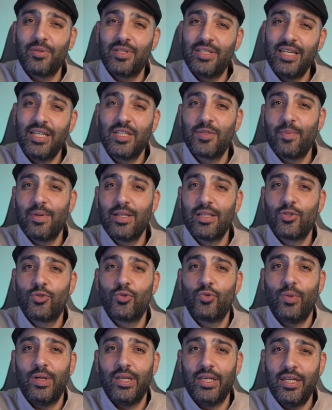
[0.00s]
six months
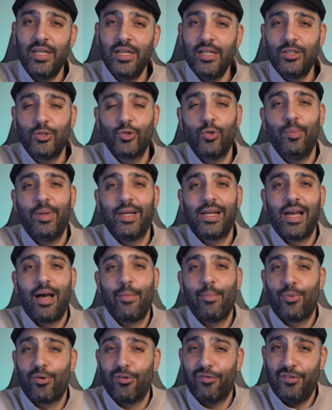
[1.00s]
to a year to
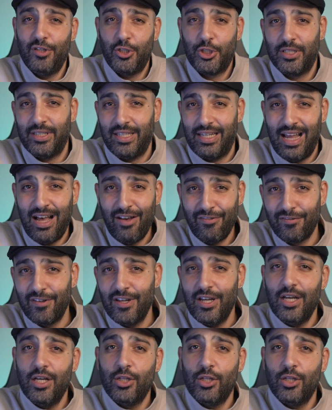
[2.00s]
become proficient enough